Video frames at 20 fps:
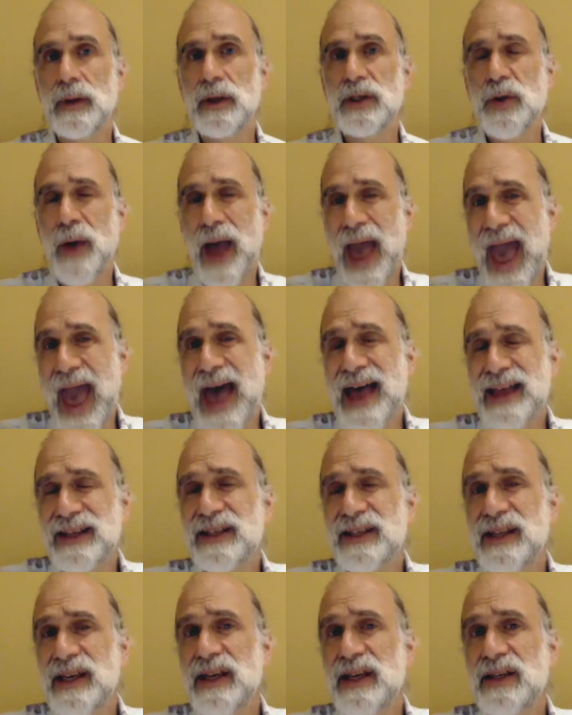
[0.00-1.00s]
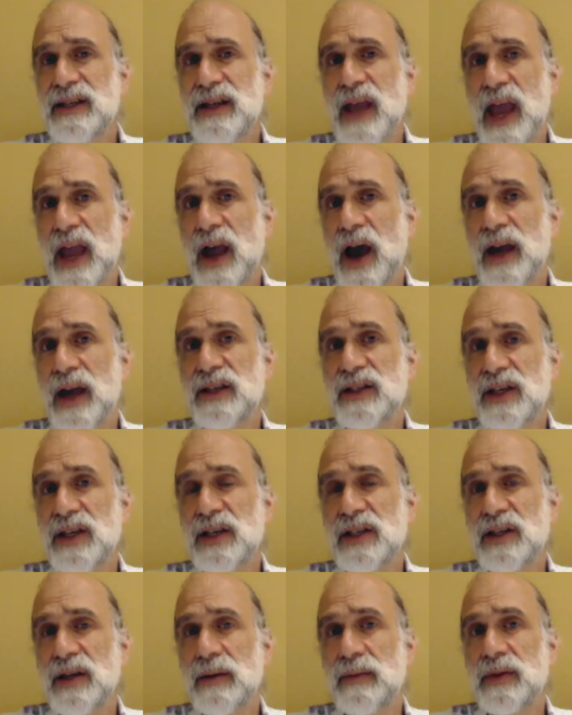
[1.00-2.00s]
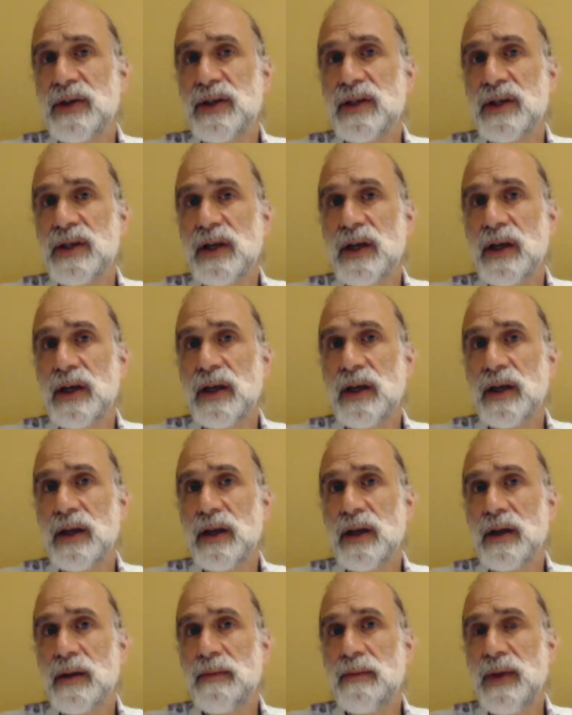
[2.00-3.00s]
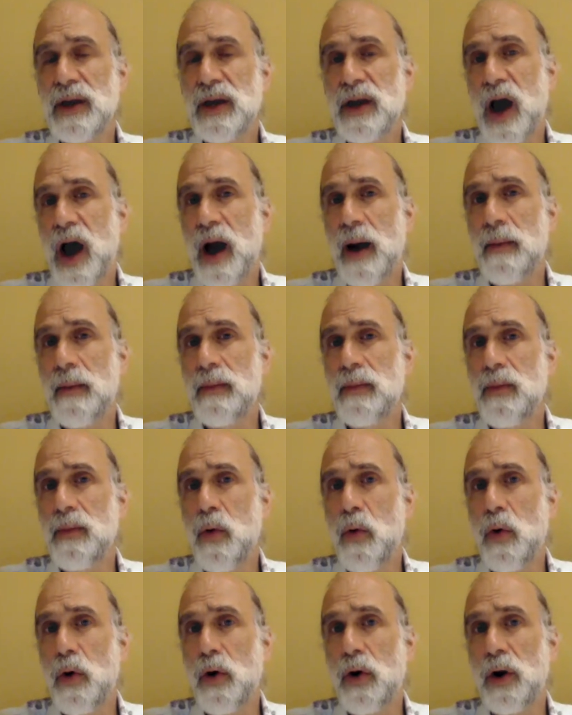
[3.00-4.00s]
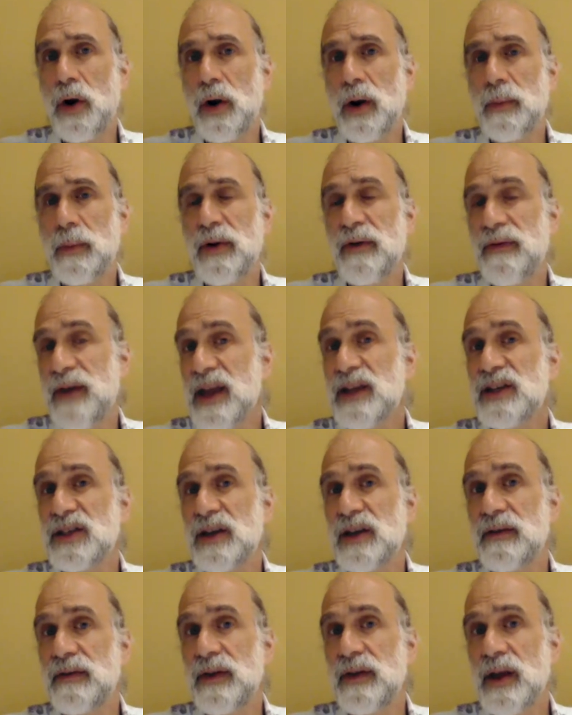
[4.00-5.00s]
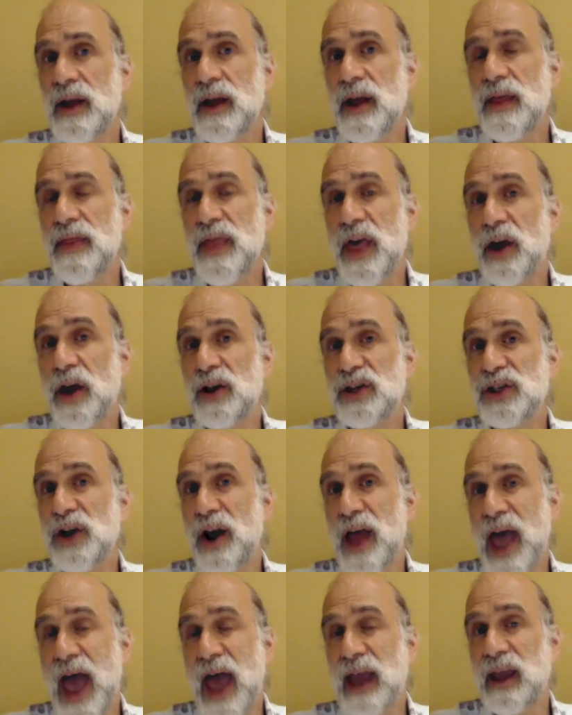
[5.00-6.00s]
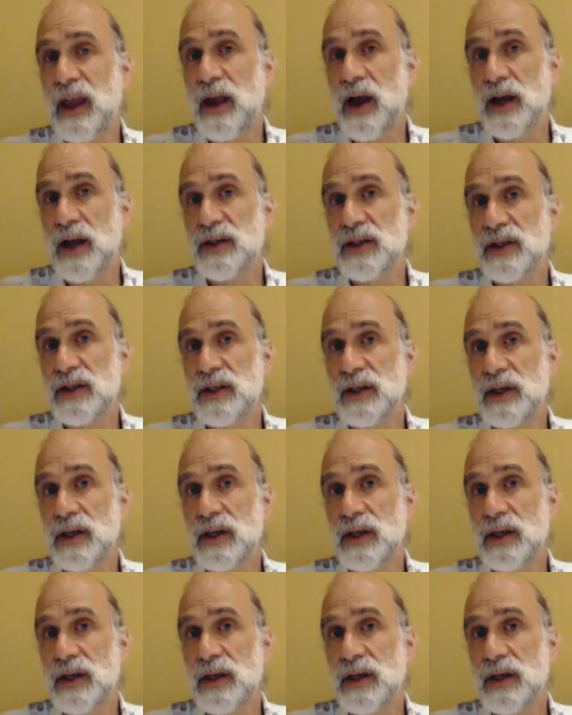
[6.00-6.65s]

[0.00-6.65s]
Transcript: so as these ai systems become more pervasive, they're going to start hacking us.